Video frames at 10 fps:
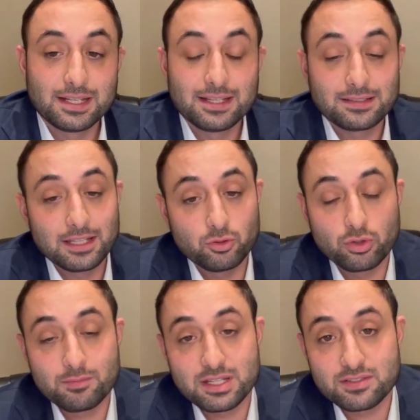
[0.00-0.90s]
they do
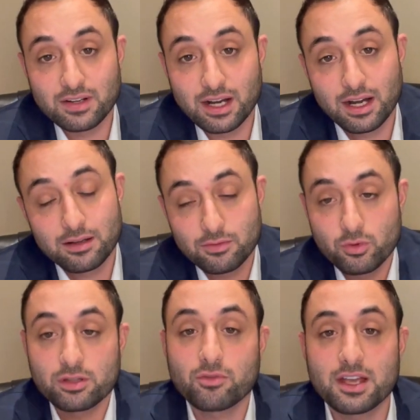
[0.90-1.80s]
the mitzvah
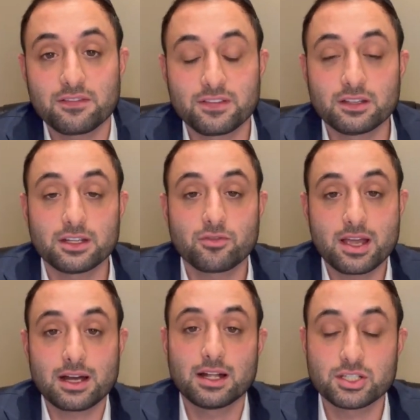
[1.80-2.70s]
with great feeling,
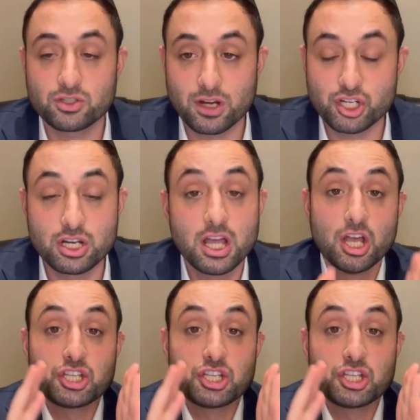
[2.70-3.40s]
great concentration.